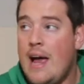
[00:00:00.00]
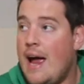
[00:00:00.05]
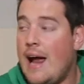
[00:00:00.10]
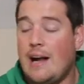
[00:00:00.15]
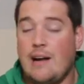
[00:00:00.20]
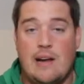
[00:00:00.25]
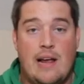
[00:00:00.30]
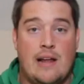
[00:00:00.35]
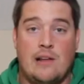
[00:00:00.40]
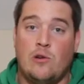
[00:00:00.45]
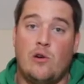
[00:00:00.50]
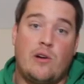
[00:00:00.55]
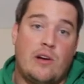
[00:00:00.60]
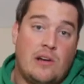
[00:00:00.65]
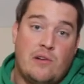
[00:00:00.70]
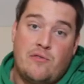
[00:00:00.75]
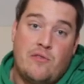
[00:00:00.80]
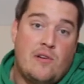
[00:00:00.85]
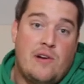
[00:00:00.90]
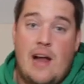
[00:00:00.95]
and
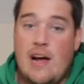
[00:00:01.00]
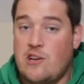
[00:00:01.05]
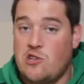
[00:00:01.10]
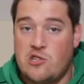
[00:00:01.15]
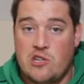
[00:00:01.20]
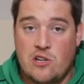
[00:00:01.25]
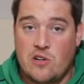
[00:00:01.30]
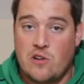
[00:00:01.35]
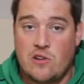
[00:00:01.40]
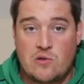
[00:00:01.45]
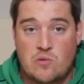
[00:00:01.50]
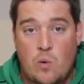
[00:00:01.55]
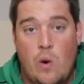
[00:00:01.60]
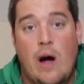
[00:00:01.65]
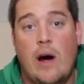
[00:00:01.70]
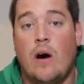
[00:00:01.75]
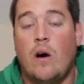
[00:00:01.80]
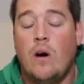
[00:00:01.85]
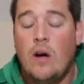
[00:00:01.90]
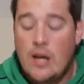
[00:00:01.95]
looking for next year as
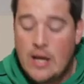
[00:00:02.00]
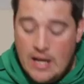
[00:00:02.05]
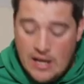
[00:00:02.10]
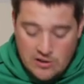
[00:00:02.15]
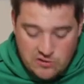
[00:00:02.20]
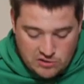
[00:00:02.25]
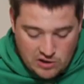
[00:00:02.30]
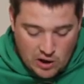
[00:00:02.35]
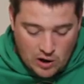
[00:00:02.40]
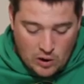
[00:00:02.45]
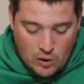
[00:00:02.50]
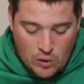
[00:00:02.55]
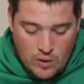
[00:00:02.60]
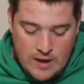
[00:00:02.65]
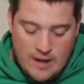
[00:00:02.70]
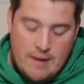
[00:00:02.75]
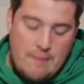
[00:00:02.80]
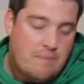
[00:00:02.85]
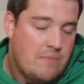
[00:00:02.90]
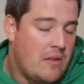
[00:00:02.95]
well. So
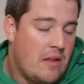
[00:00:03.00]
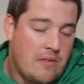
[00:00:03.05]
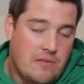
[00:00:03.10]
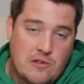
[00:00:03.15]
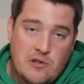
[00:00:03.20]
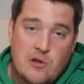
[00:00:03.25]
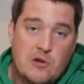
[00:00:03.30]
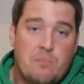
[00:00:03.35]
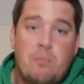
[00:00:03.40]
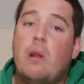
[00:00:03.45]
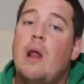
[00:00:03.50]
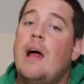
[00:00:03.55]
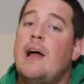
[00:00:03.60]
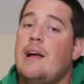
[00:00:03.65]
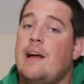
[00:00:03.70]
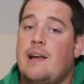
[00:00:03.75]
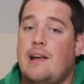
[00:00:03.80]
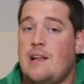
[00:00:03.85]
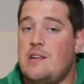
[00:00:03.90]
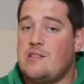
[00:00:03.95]
you're
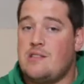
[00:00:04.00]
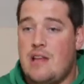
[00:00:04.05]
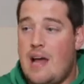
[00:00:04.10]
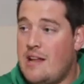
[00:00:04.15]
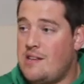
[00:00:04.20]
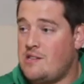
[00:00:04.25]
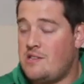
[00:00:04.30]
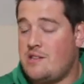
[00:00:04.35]
playing against that